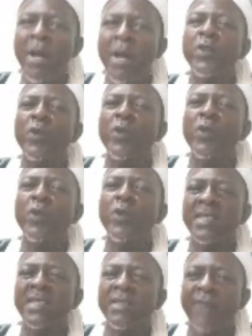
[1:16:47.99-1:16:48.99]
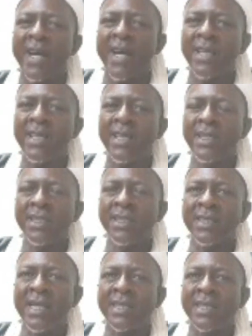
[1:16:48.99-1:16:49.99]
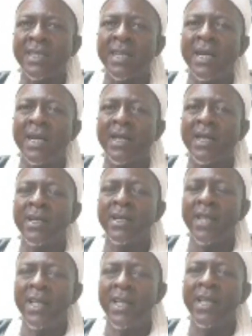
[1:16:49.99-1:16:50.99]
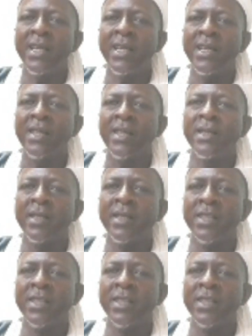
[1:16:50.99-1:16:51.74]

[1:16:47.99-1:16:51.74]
Even the environment will testify that really